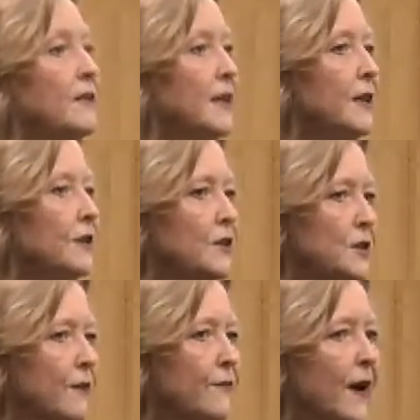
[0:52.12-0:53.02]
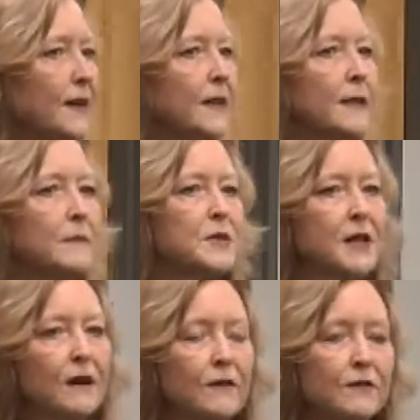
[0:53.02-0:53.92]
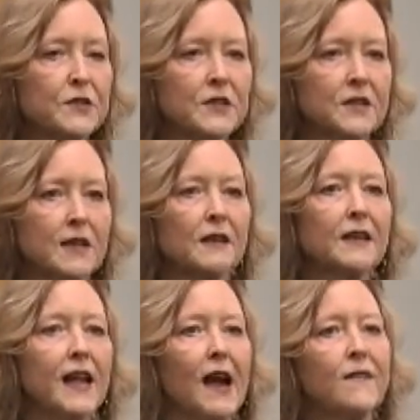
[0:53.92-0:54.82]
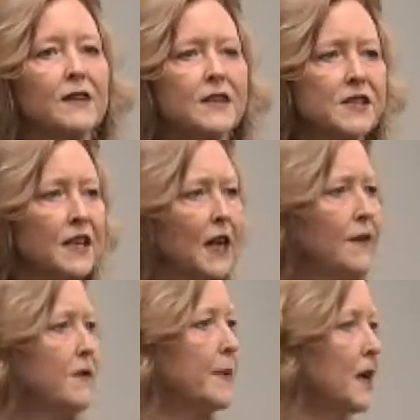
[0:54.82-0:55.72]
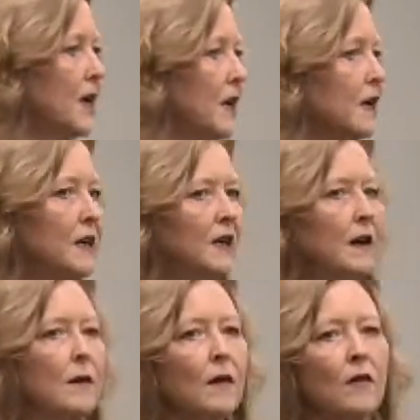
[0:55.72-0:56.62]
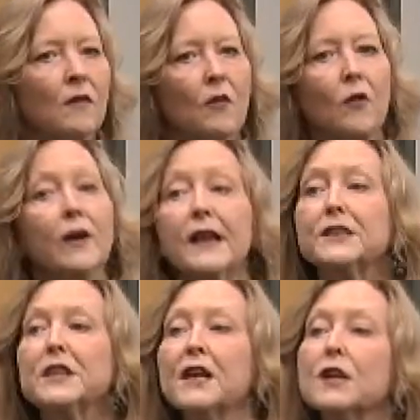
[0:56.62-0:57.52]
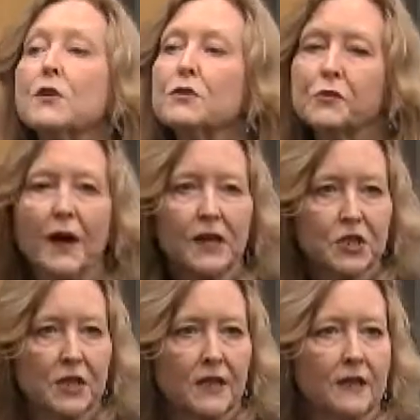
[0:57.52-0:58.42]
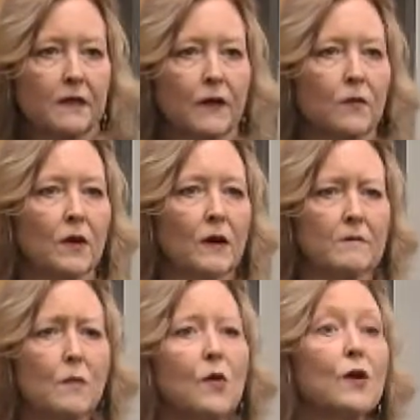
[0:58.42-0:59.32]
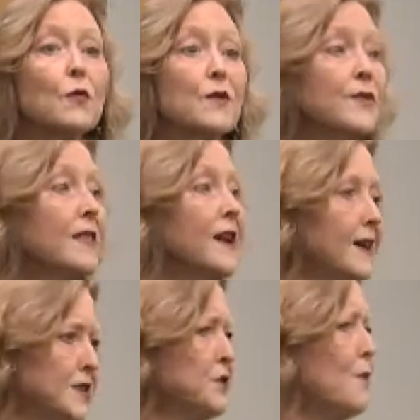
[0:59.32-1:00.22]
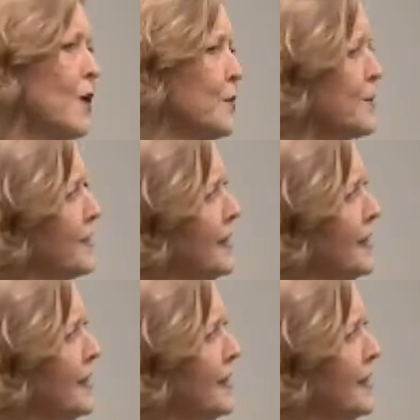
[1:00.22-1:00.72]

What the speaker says: leaders are finding themselves suddenly having to get everybody oriented in a new direction. More with less. Do more with